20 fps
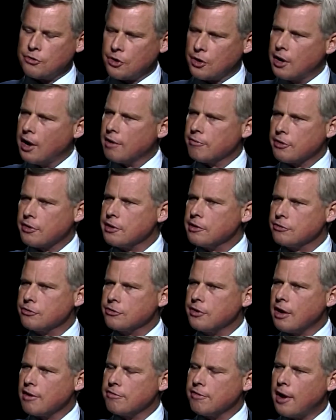cover this
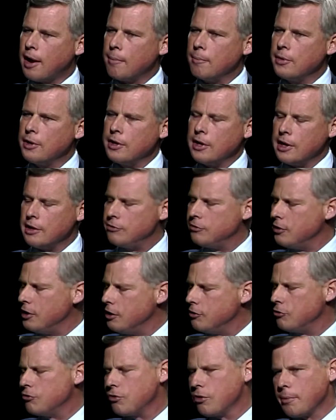stuff up.
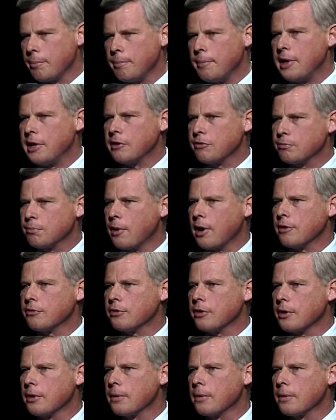It's tremendous pressure.